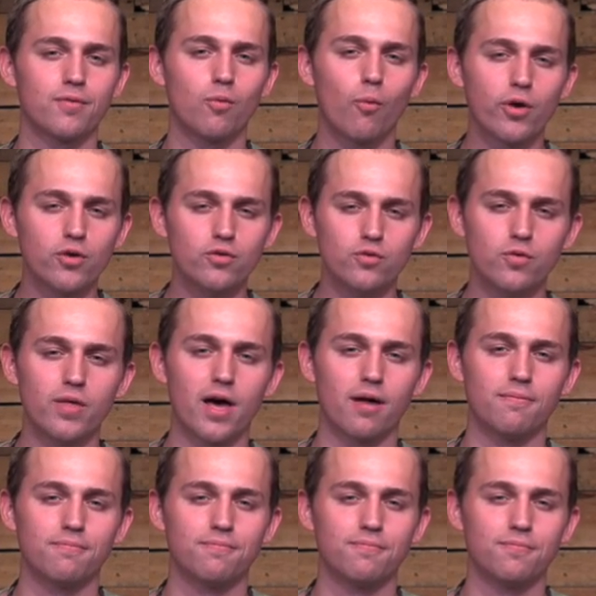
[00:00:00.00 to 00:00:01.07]
Will you do that?
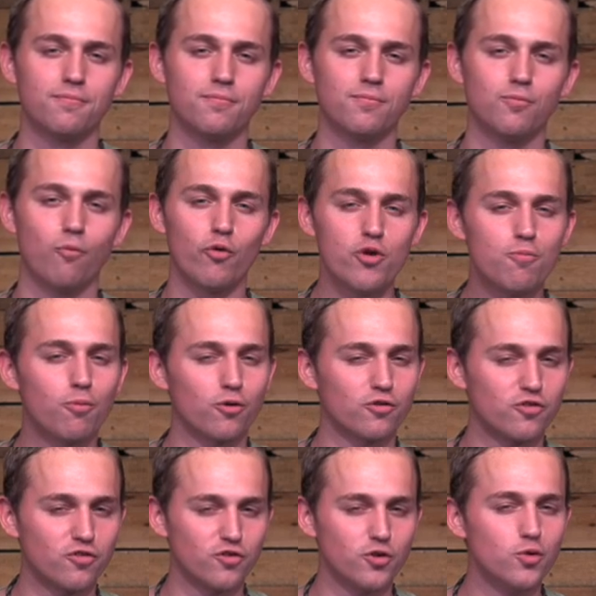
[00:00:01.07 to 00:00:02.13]
Will you
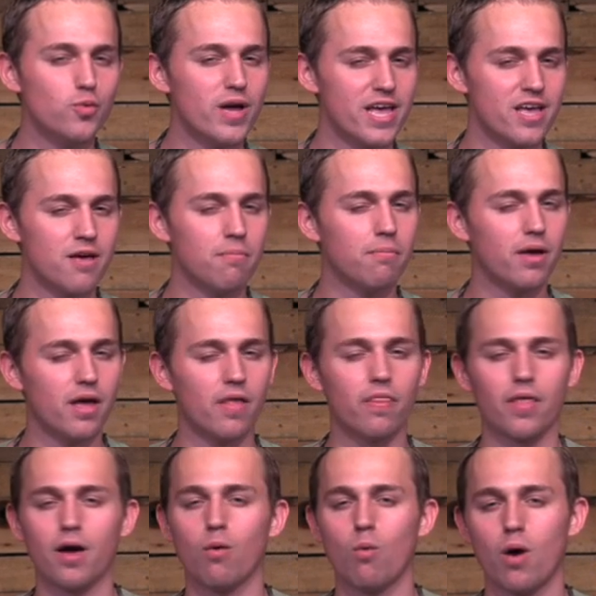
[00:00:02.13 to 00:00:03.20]
pursue Him in
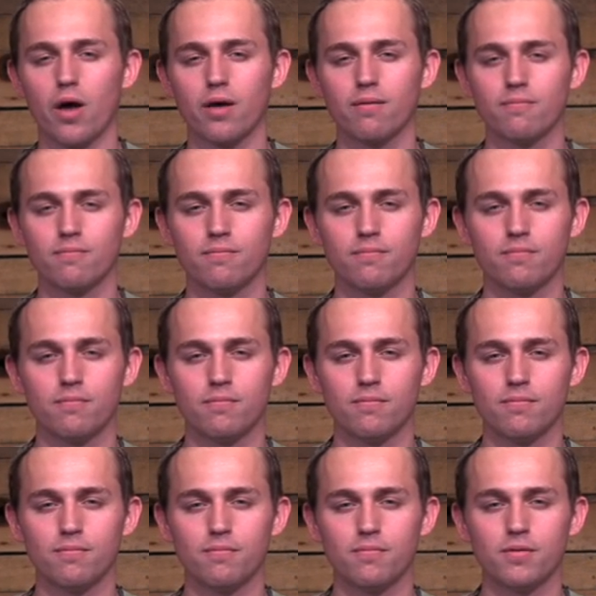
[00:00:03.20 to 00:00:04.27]
that way?
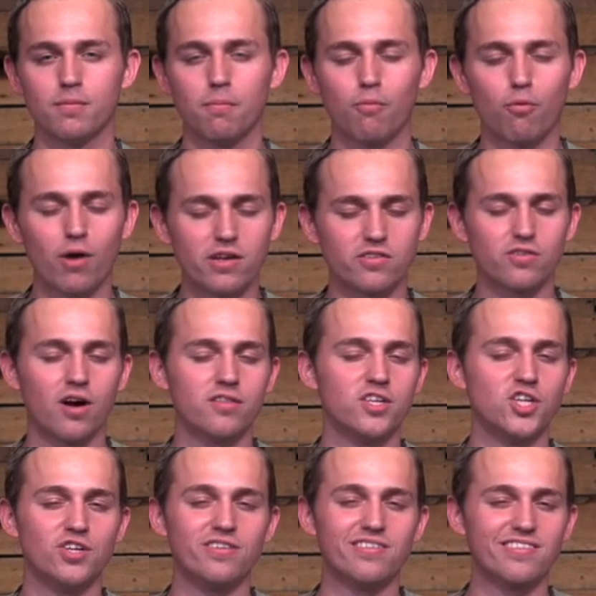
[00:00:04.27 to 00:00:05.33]
Press on to
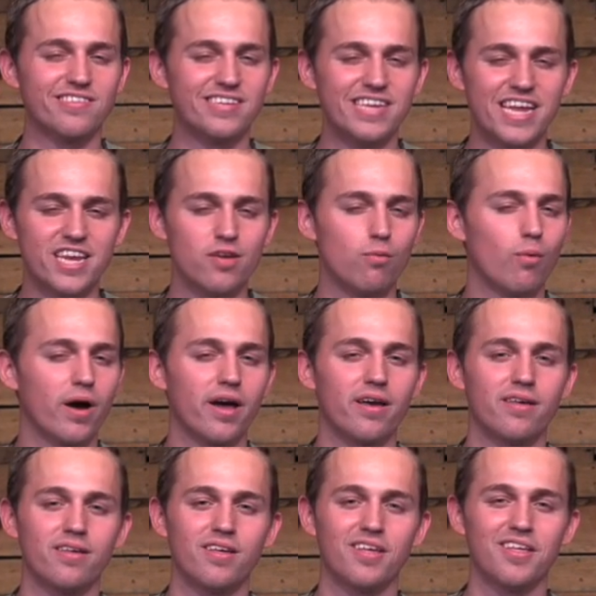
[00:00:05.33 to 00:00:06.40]
Jesus in any way
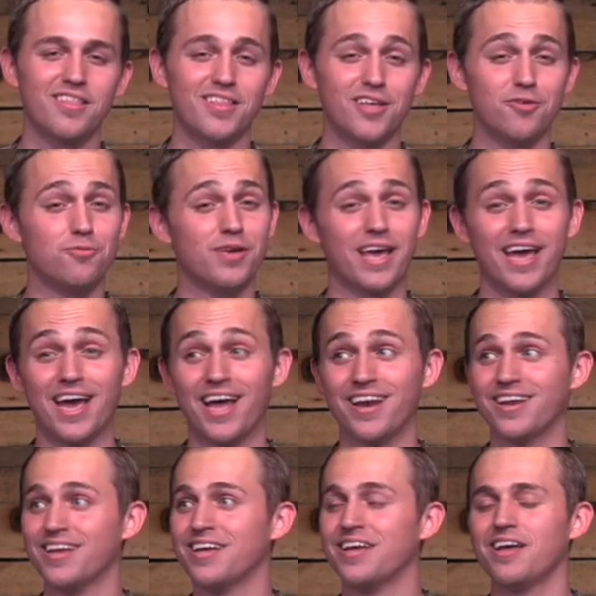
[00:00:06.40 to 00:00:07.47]
that you can,
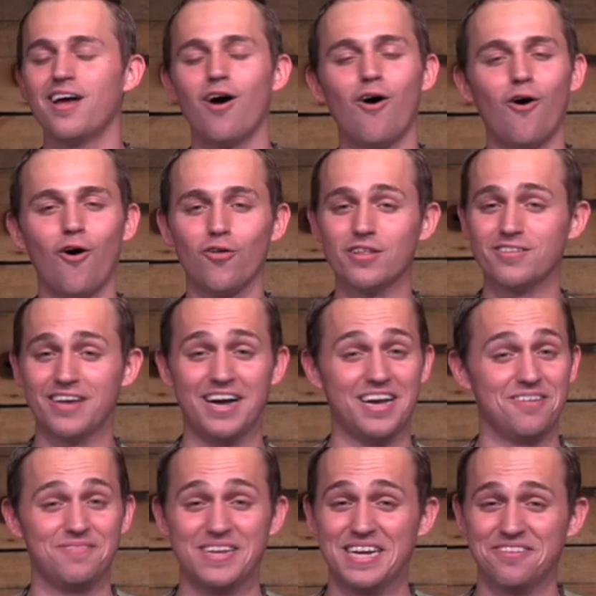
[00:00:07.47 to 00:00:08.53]
all the
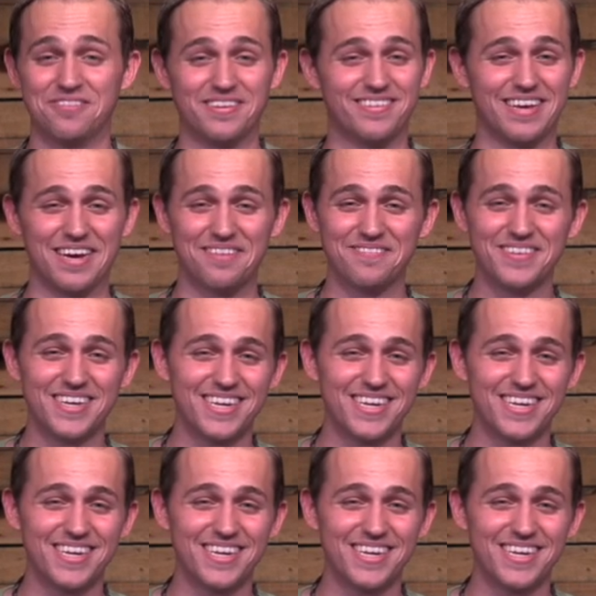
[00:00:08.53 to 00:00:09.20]
time and every time.